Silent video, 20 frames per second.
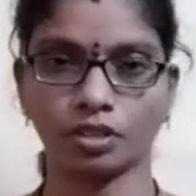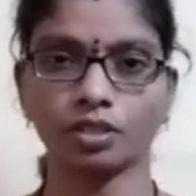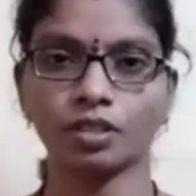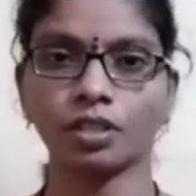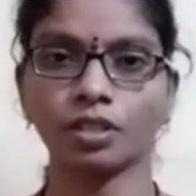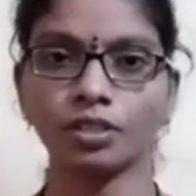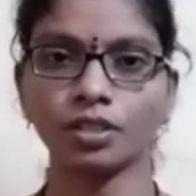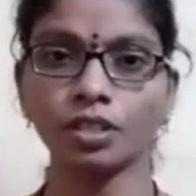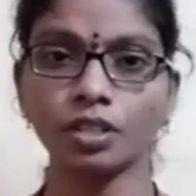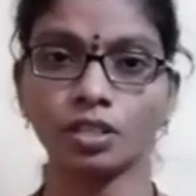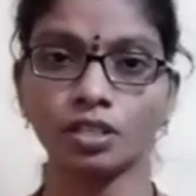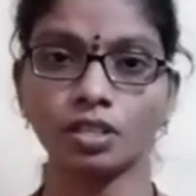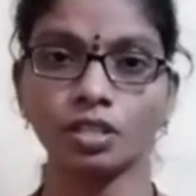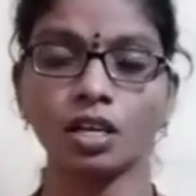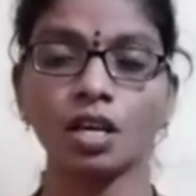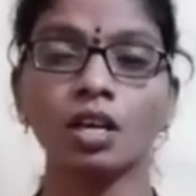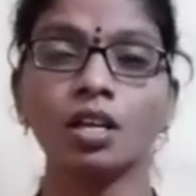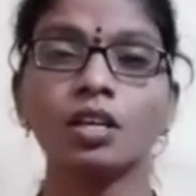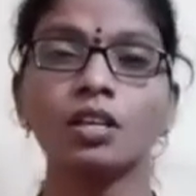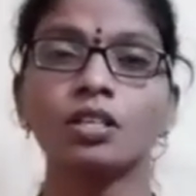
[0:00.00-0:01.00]
Yes.
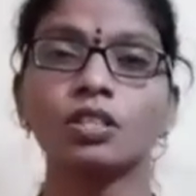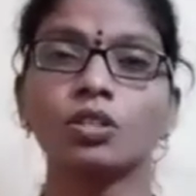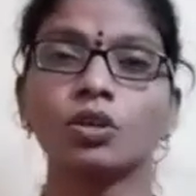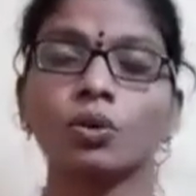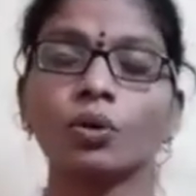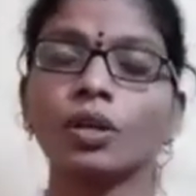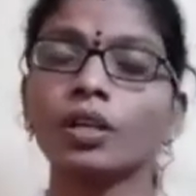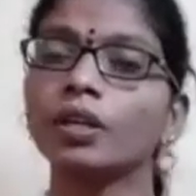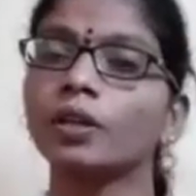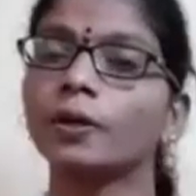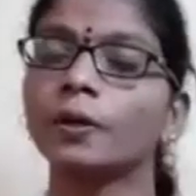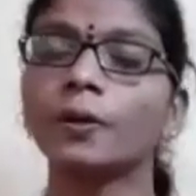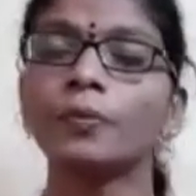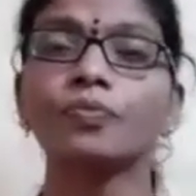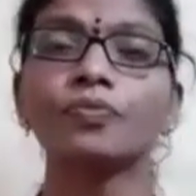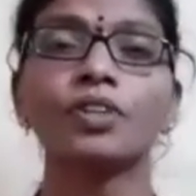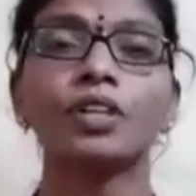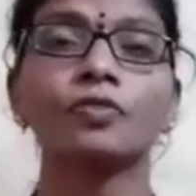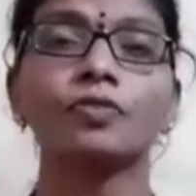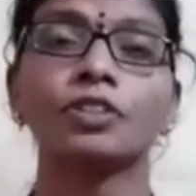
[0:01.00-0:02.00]
So here,
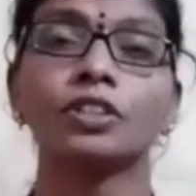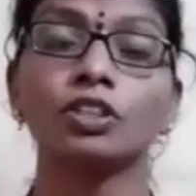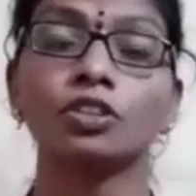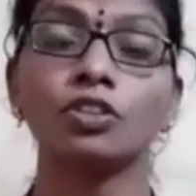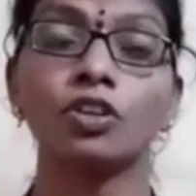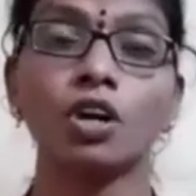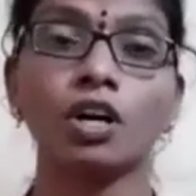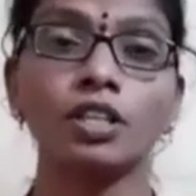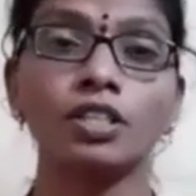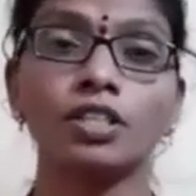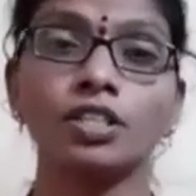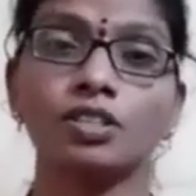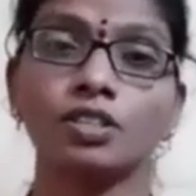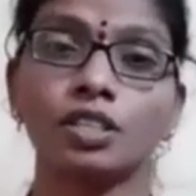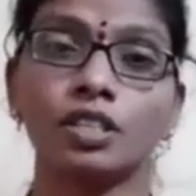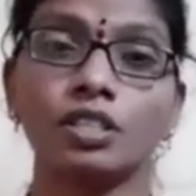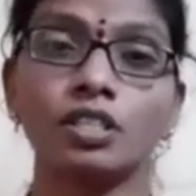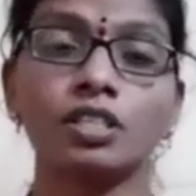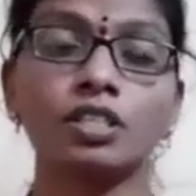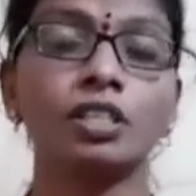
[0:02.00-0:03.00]
for the
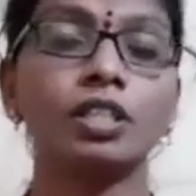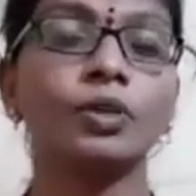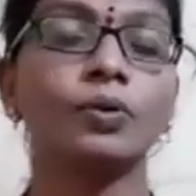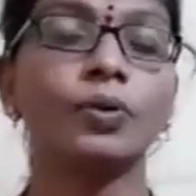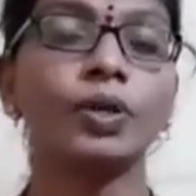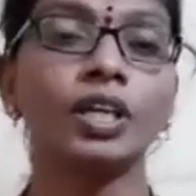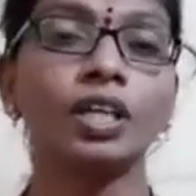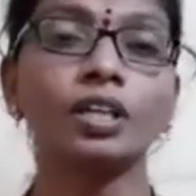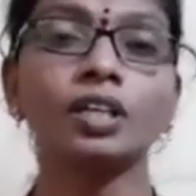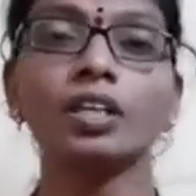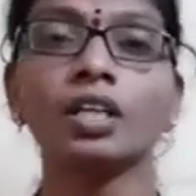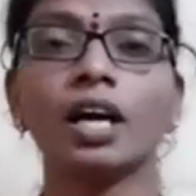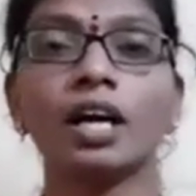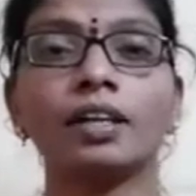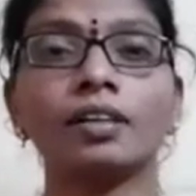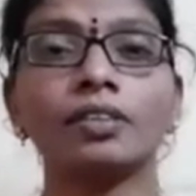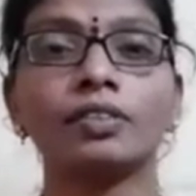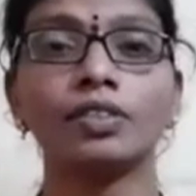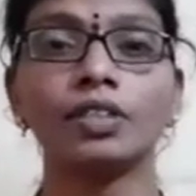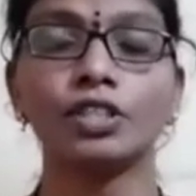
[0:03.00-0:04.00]
continents, the green
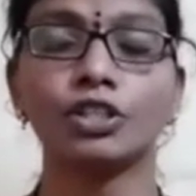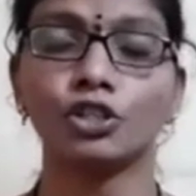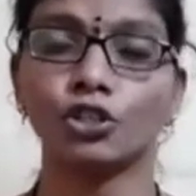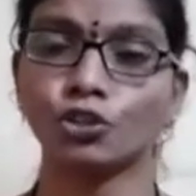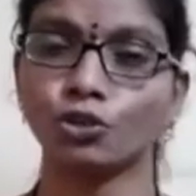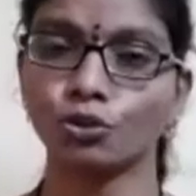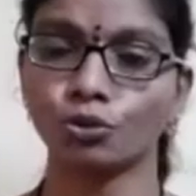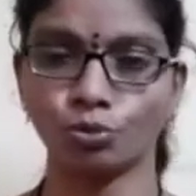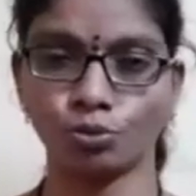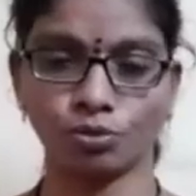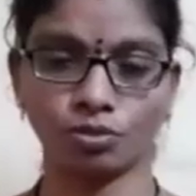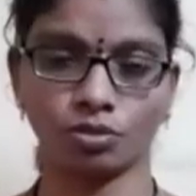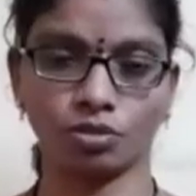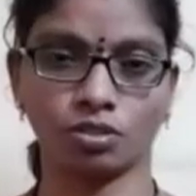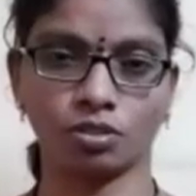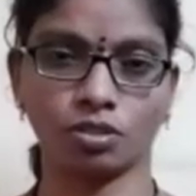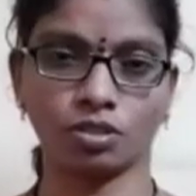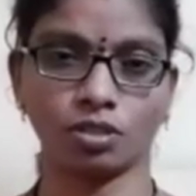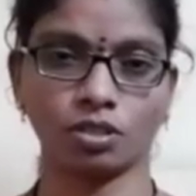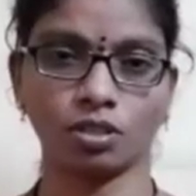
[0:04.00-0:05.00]
color is
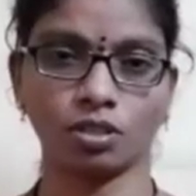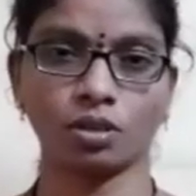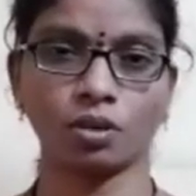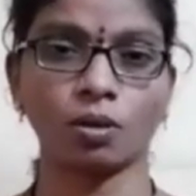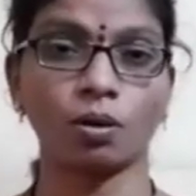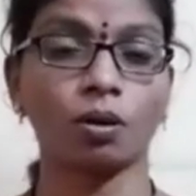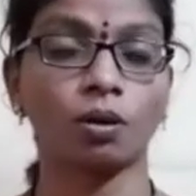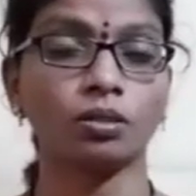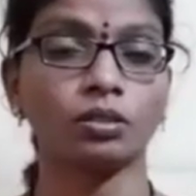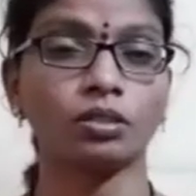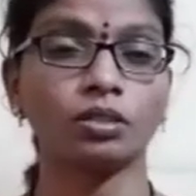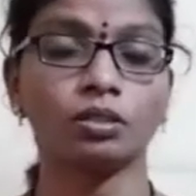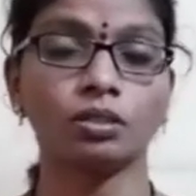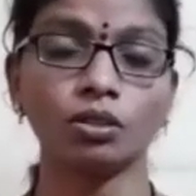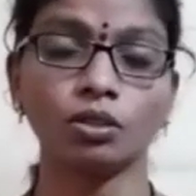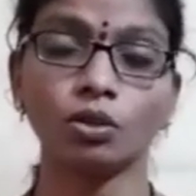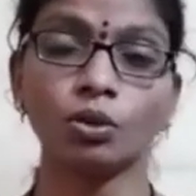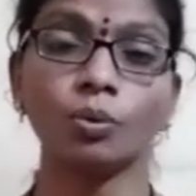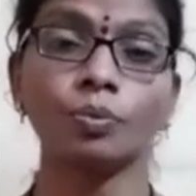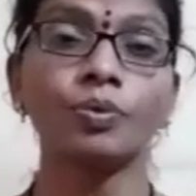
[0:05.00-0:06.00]
used on the
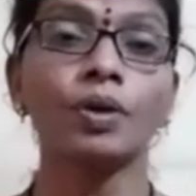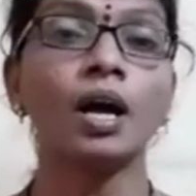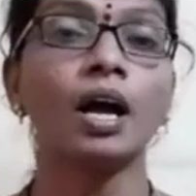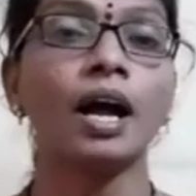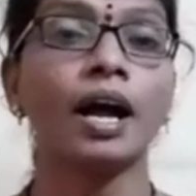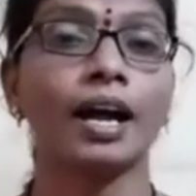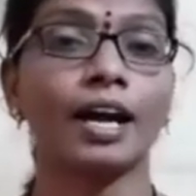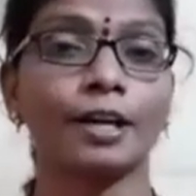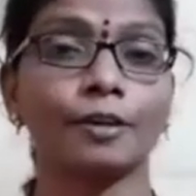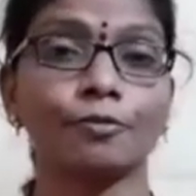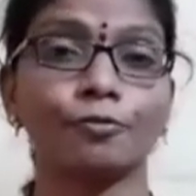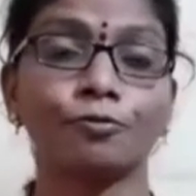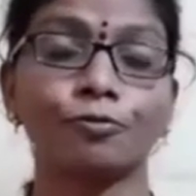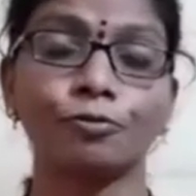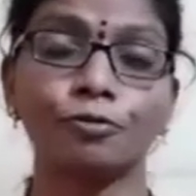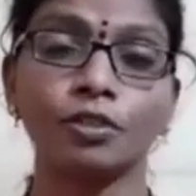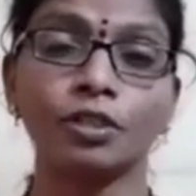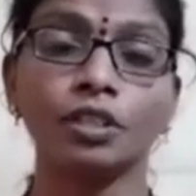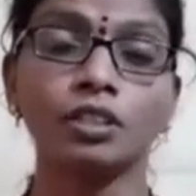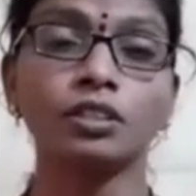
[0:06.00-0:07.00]
globe, and
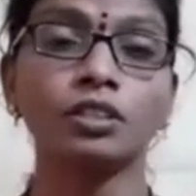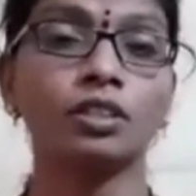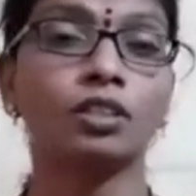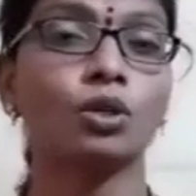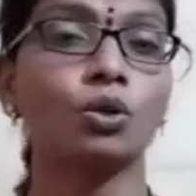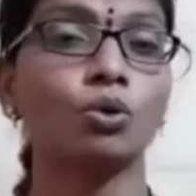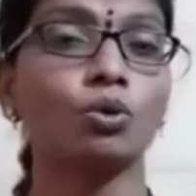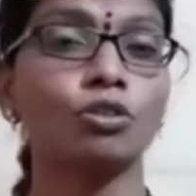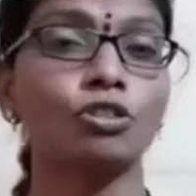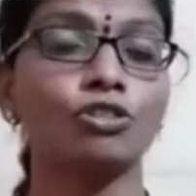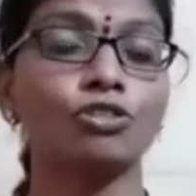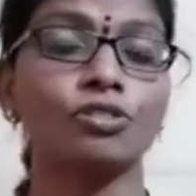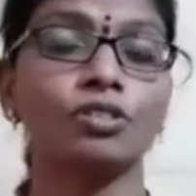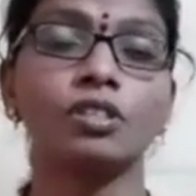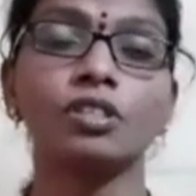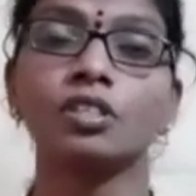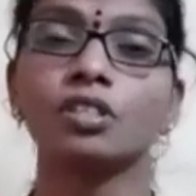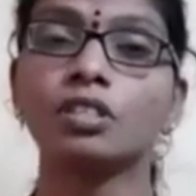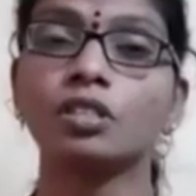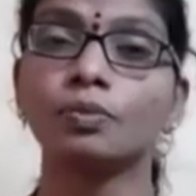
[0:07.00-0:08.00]
for the
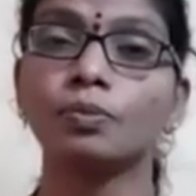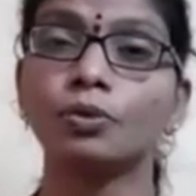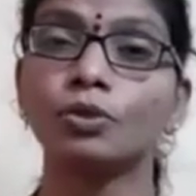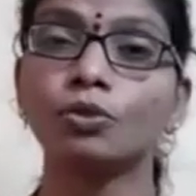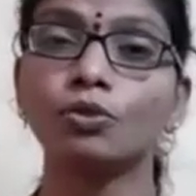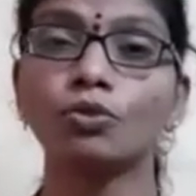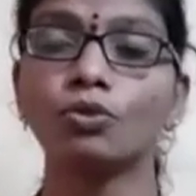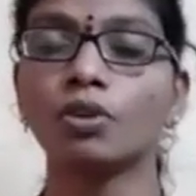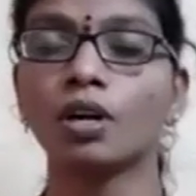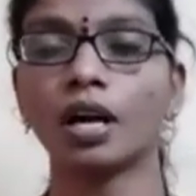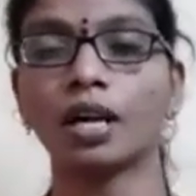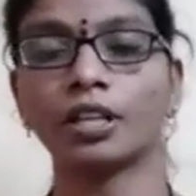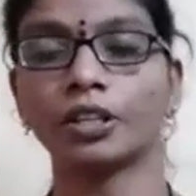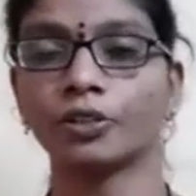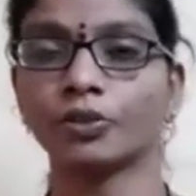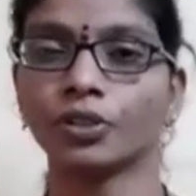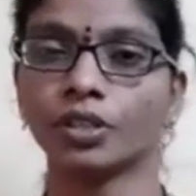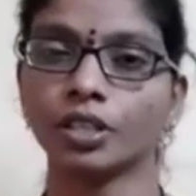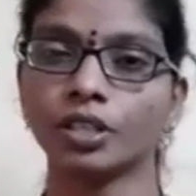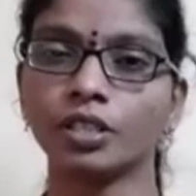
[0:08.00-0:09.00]
oceans, the blue color
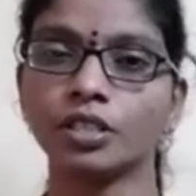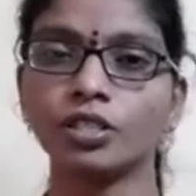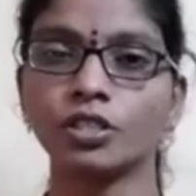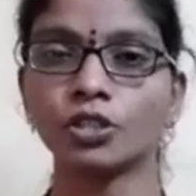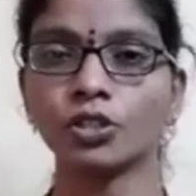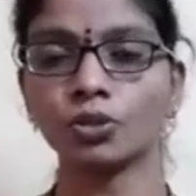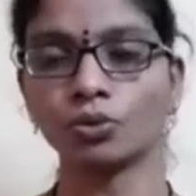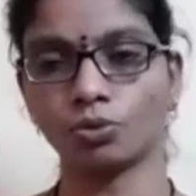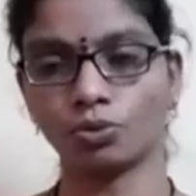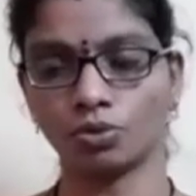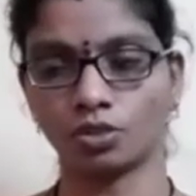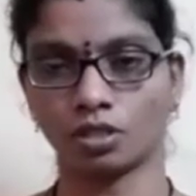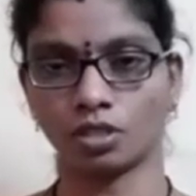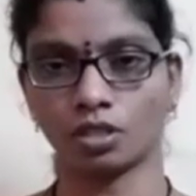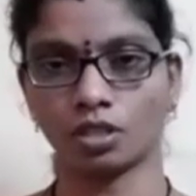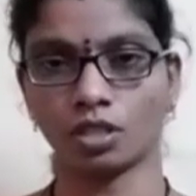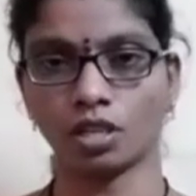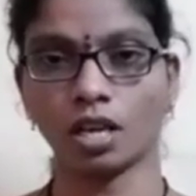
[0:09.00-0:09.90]
is used.